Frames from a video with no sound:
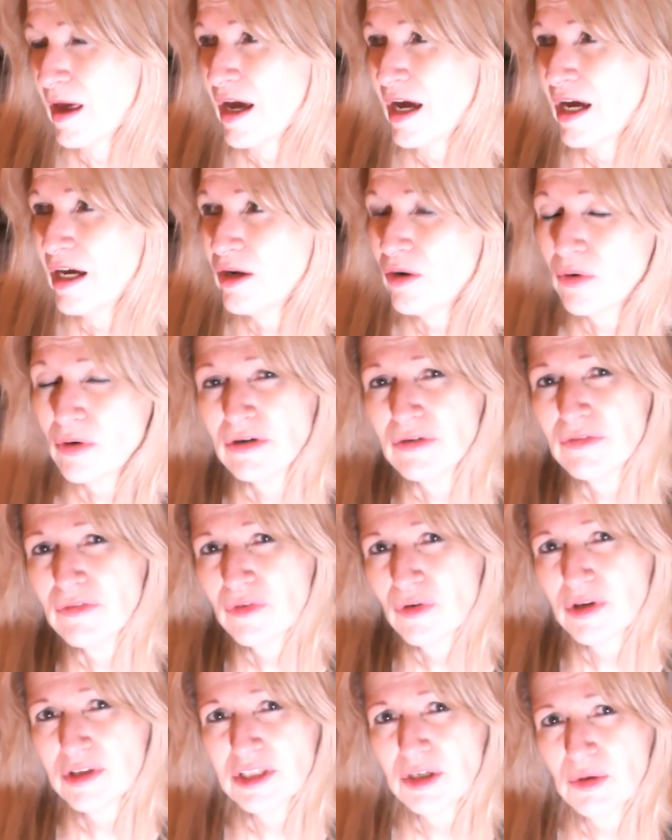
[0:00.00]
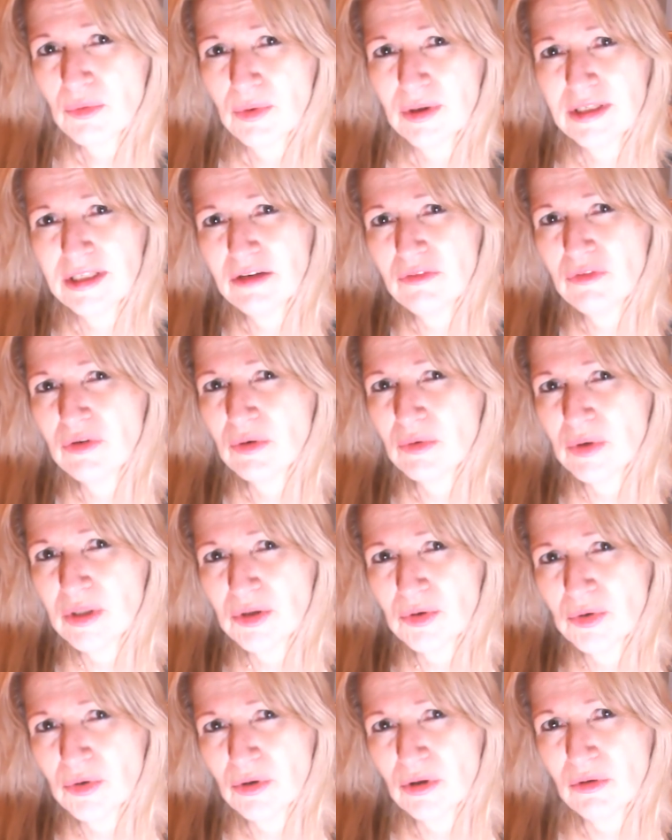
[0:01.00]
in order for us to receive what we
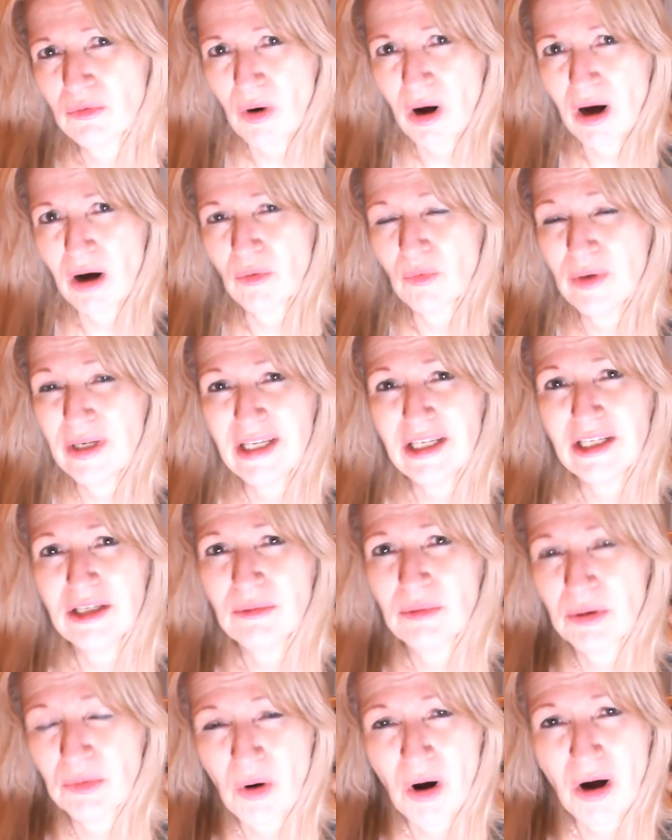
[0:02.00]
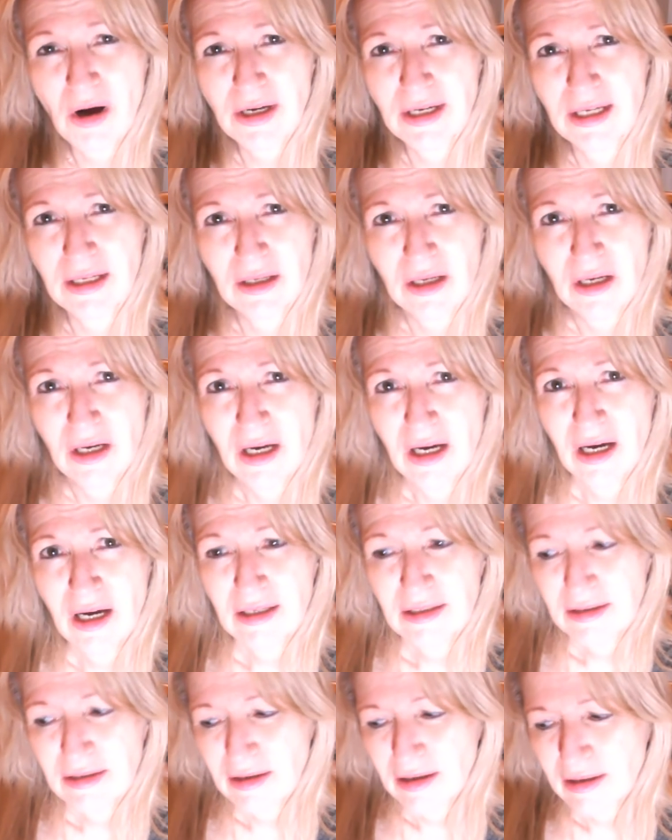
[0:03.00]
truly want, we need to be
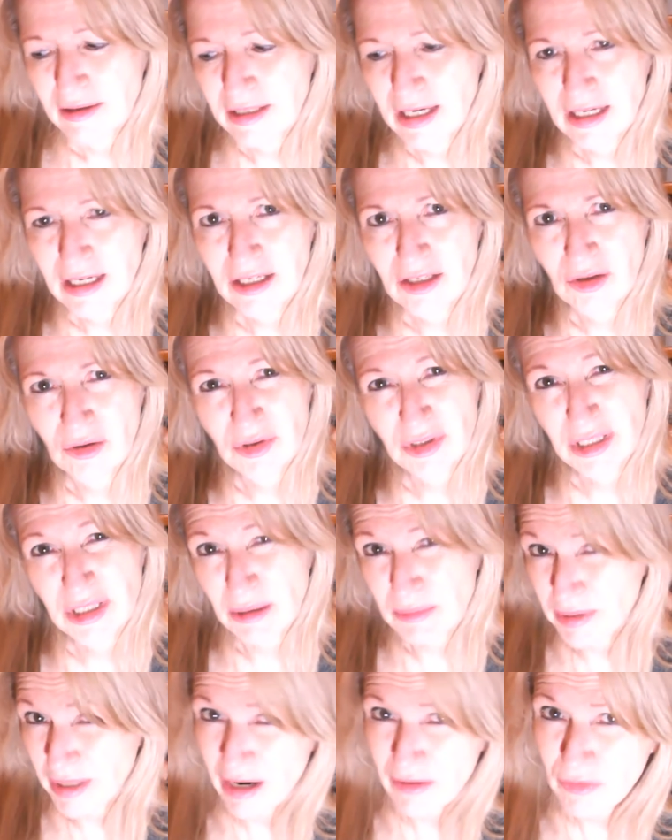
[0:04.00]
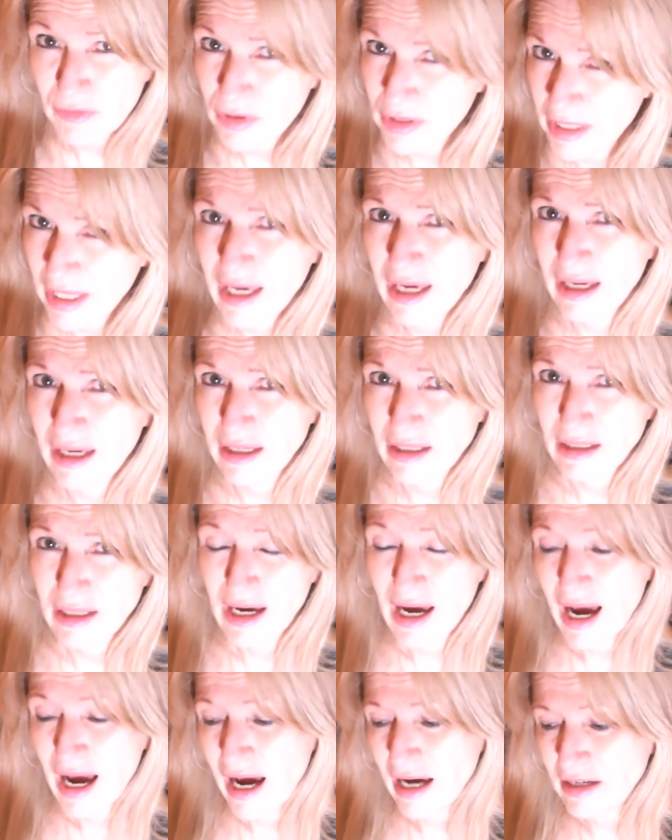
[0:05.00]
taking those steps every day.
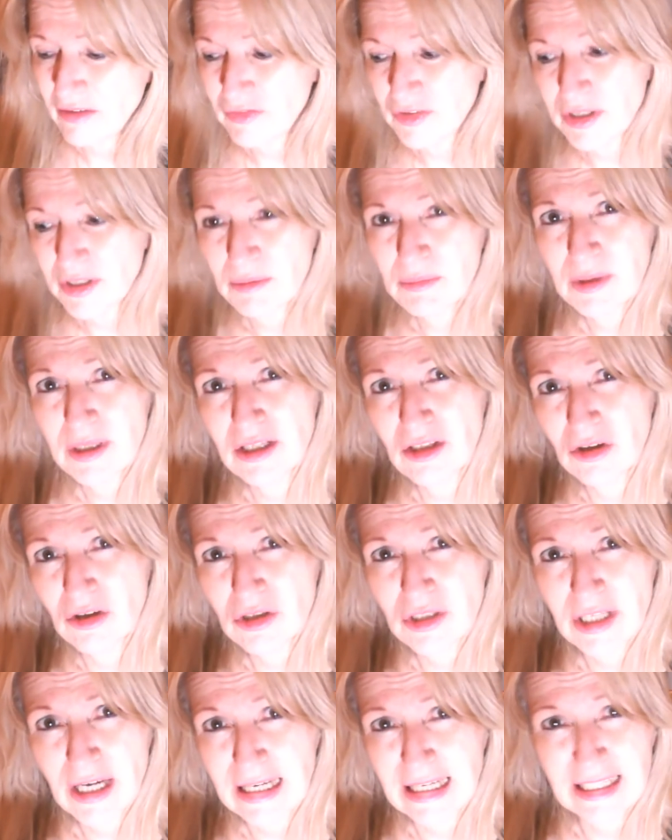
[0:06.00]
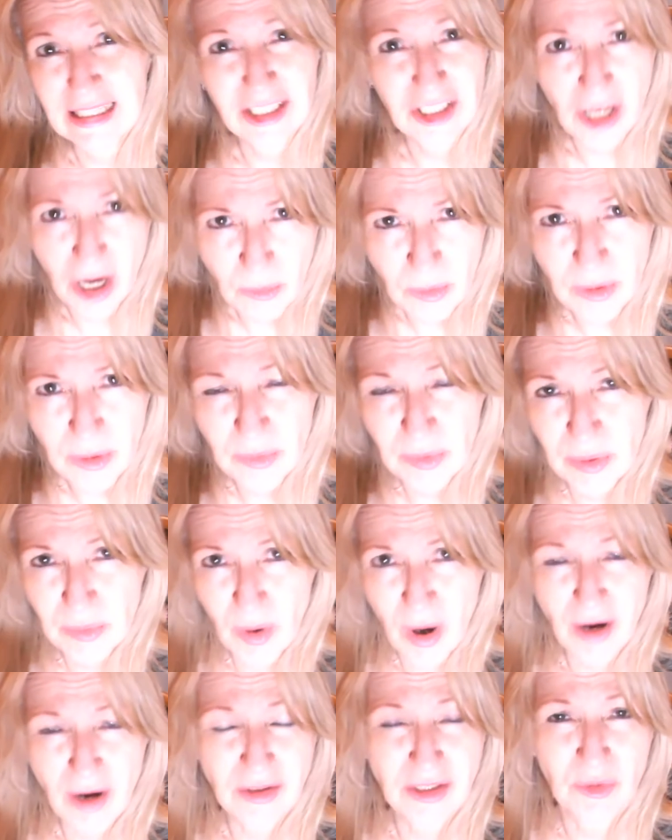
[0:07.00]
And if something looks like it's not what we
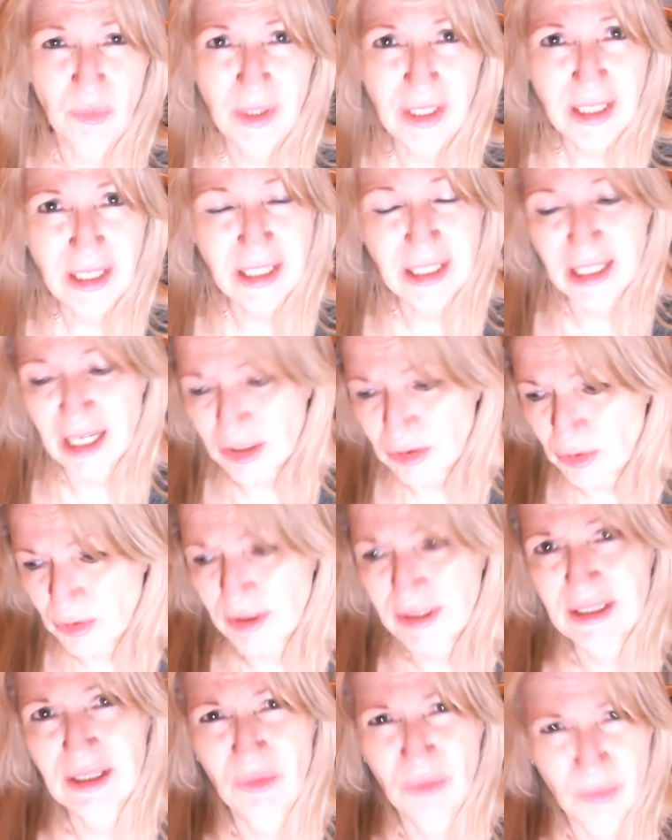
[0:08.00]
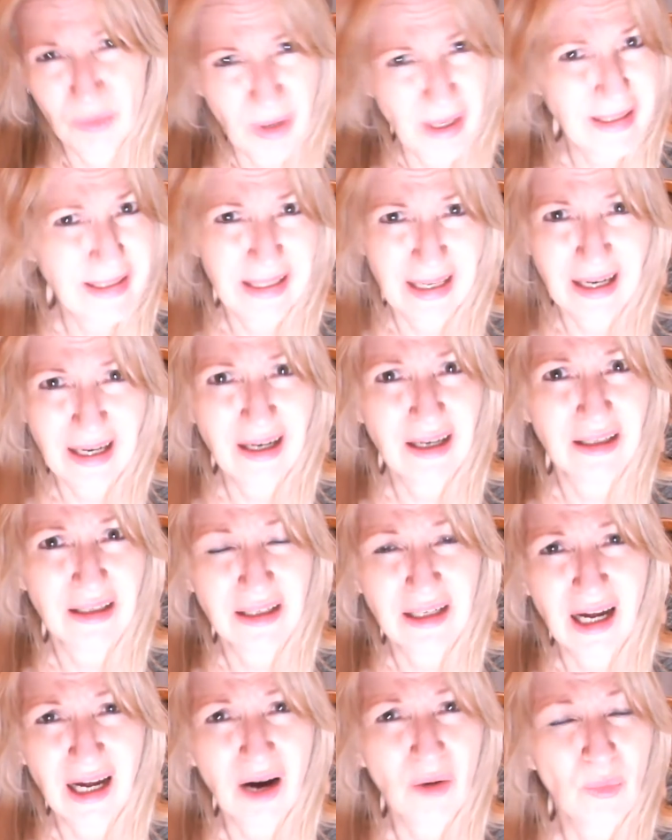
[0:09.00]
want, then we need to address it right then
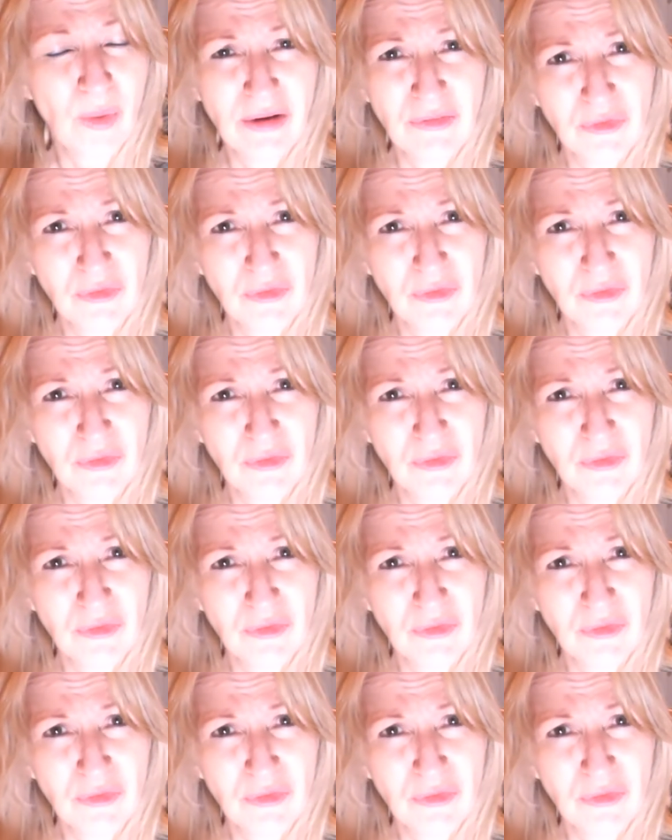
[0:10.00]
and not wait